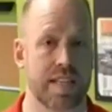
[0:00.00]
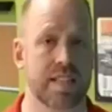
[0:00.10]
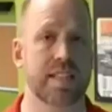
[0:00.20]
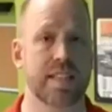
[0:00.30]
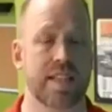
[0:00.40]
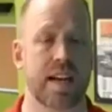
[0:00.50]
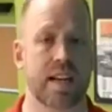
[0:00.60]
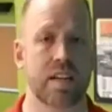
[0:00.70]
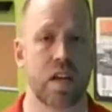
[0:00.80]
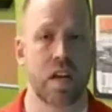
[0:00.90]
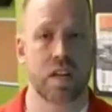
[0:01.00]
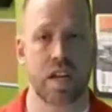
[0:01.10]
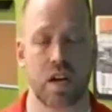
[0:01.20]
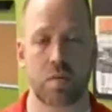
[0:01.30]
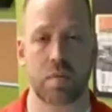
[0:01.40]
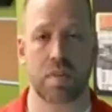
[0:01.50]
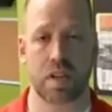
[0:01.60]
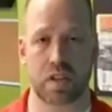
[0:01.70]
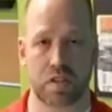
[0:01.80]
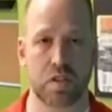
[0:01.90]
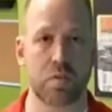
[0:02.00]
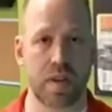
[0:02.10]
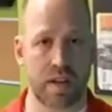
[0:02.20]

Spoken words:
is designed to help the consumer